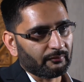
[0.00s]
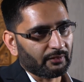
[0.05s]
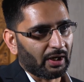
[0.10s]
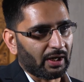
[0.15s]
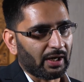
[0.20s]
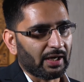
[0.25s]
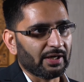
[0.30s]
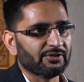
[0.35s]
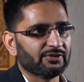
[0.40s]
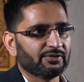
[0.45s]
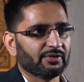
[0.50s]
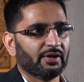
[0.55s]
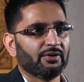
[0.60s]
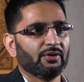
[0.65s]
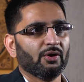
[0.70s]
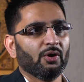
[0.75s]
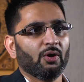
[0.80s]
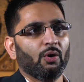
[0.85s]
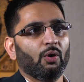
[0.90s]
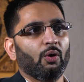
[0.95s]
I said
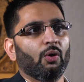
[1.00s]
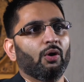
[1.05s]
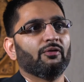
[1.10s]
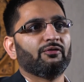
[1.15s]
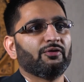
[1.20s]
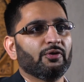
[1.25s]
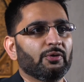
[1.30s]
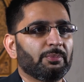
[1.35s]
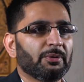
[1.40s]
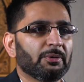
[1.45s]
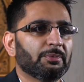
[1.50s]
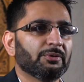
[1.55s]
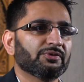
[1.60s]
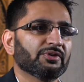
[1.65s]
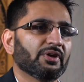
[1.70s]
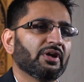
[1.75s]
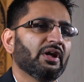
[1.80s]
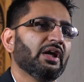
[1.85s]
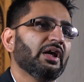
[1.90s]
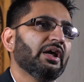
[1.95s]
or a few people
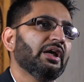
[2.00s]
said.